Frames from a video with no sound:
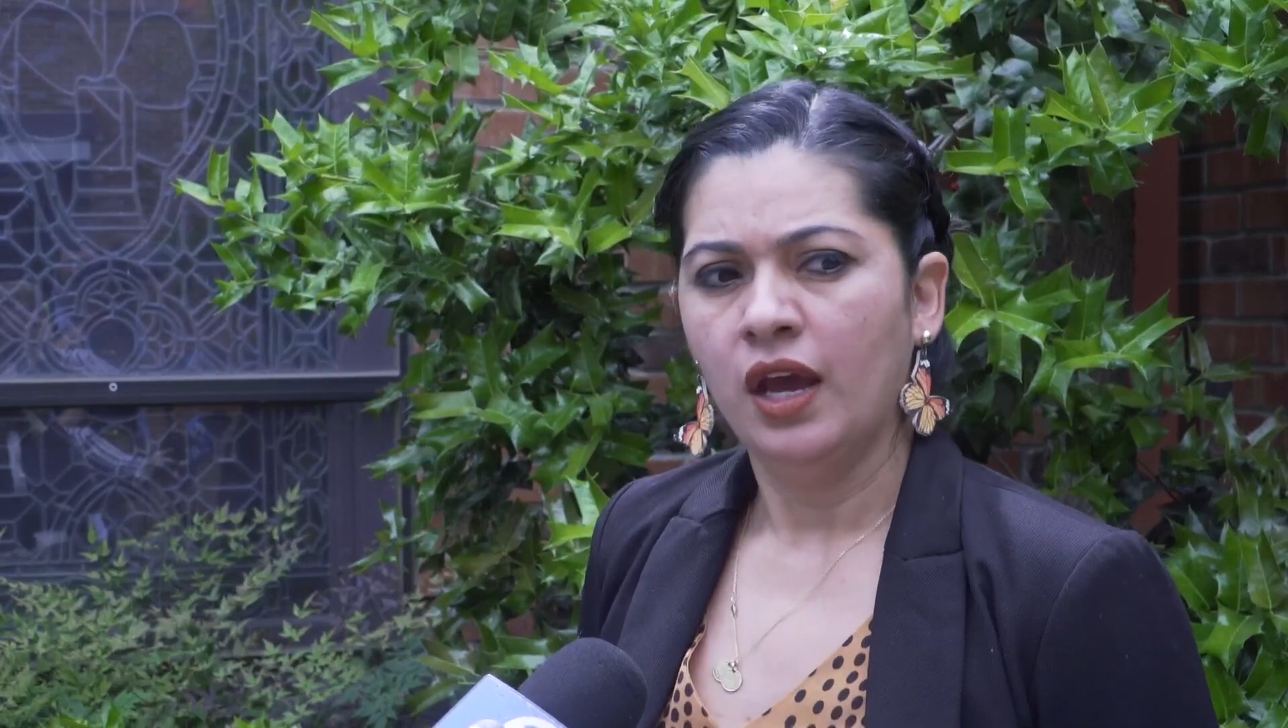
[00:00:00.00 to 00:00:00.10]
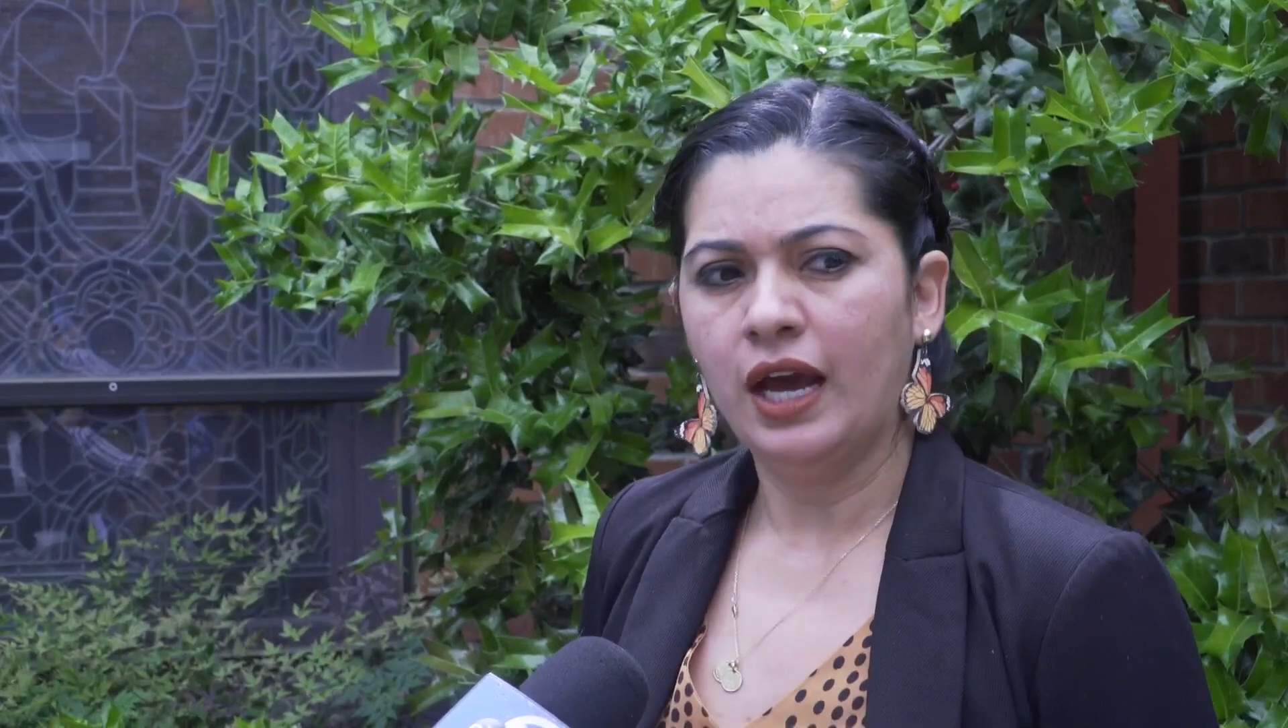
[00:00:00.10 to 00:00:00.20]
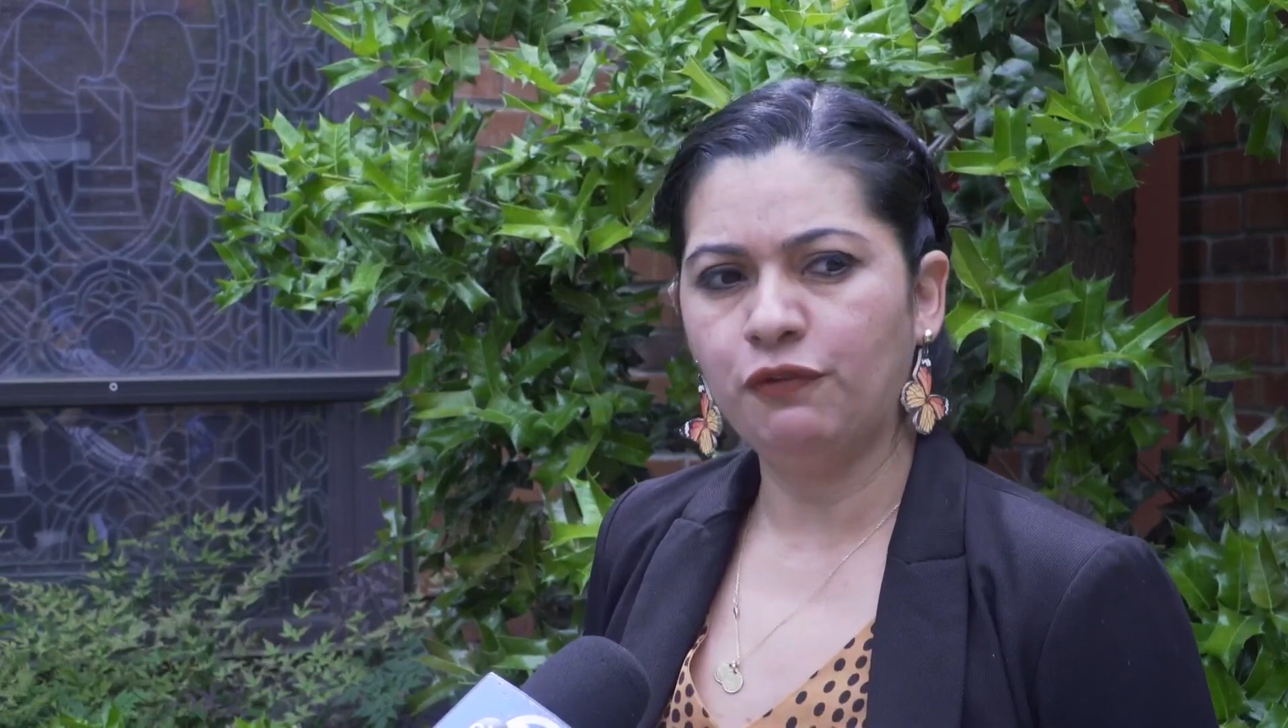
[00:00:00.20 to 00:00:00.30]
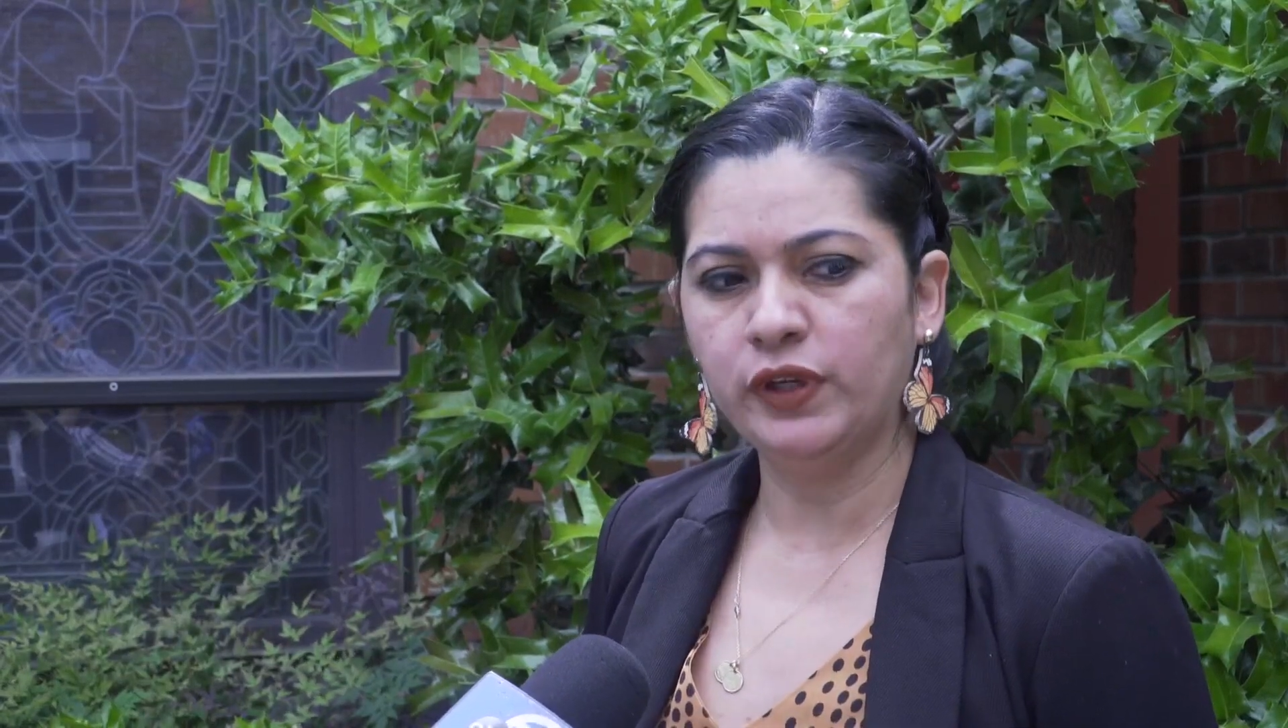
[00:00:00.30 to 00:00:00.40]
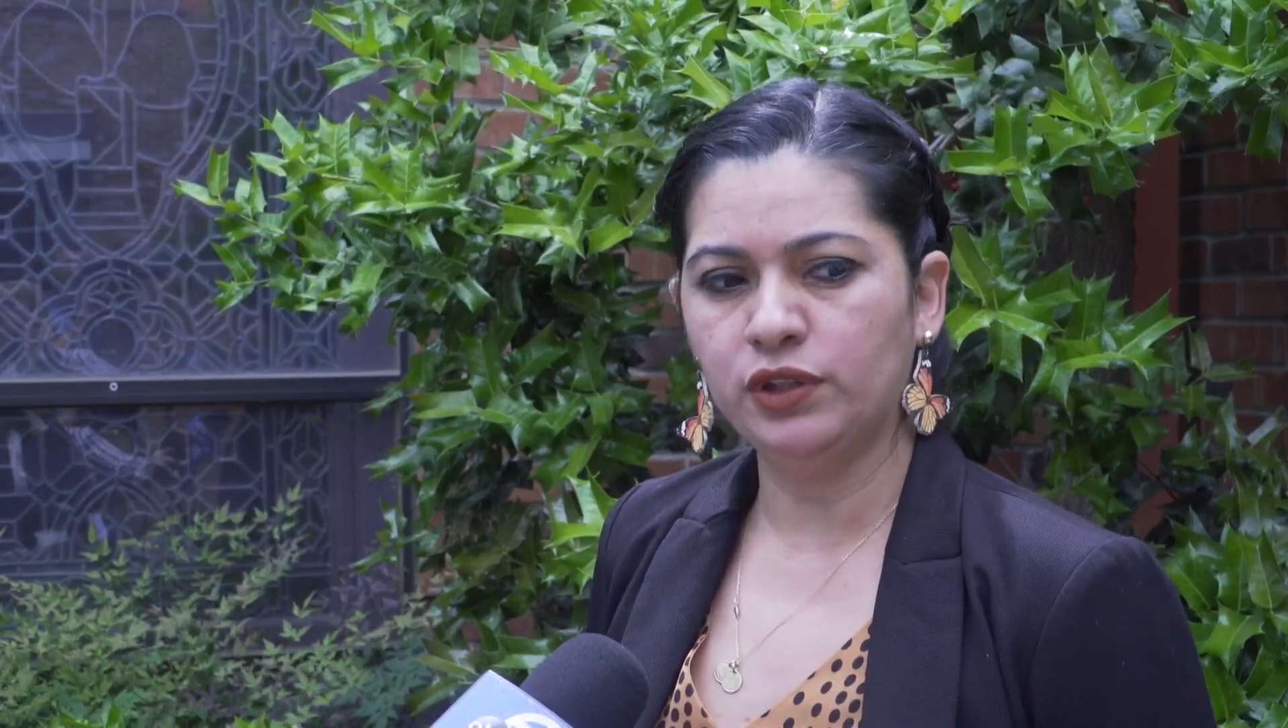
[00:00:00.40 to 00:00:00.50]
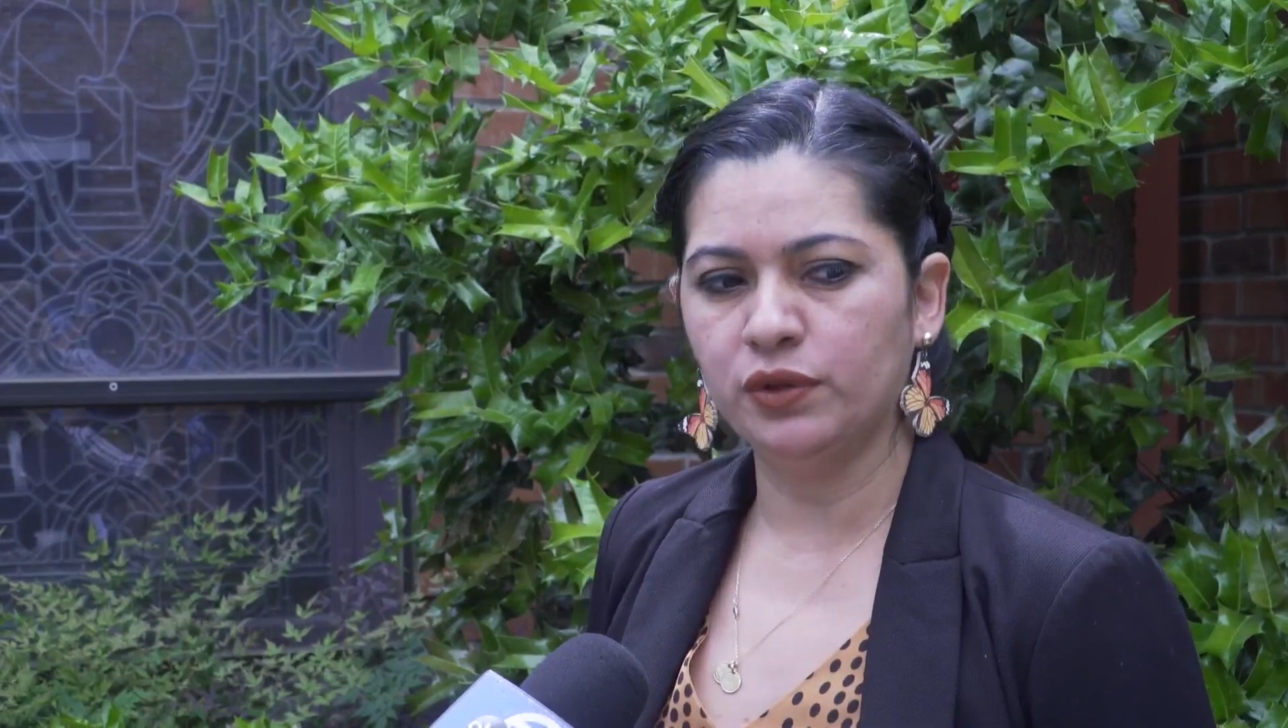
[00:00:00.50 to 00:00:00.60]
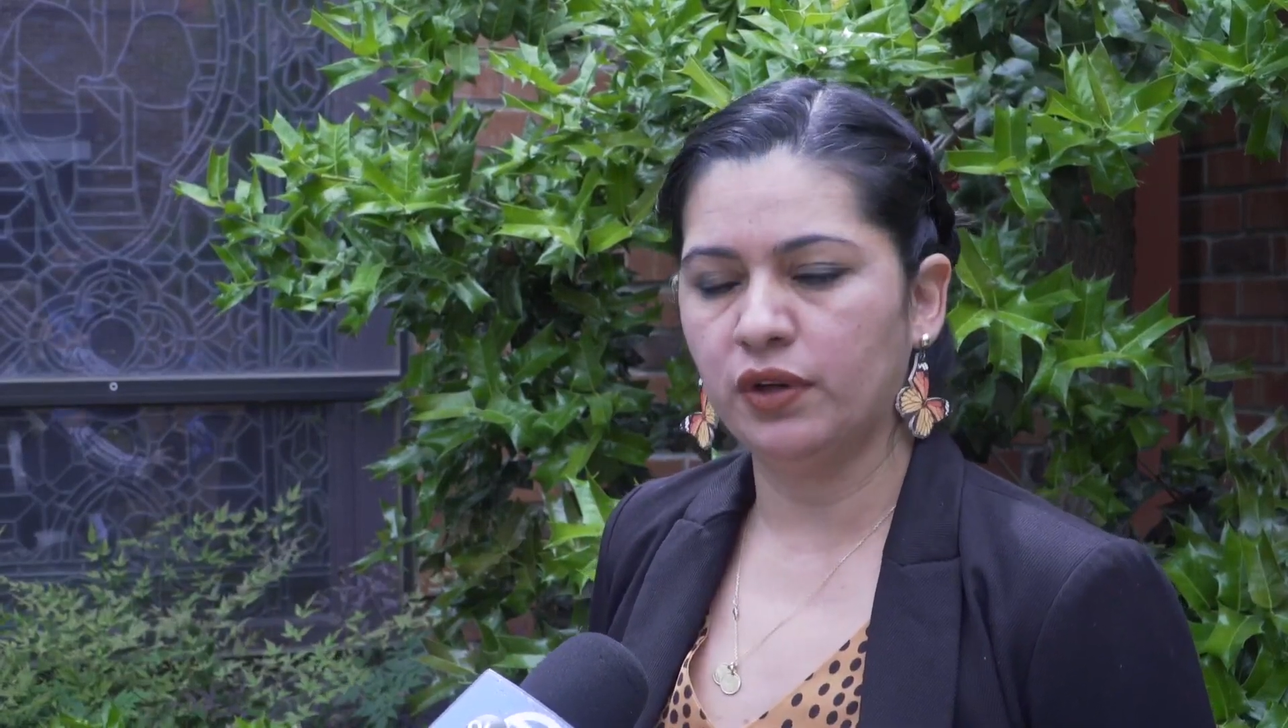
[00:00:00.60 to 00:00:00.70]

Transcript: halfway through